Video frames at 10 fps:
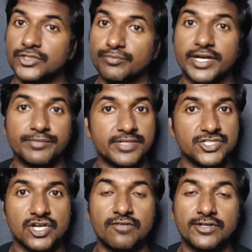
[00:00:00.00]
You might be a
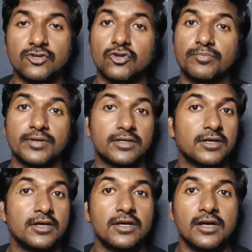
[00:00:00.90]
Java
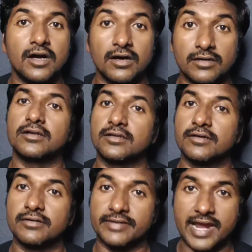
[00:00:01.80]
developer or
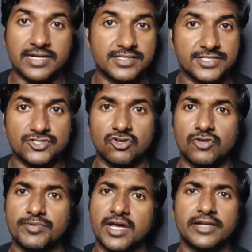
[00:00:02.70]
React.js
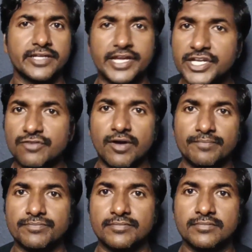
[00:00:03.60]
developer or
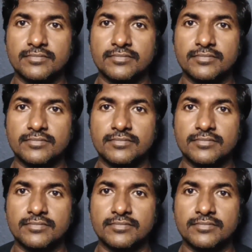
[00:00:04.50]
anyone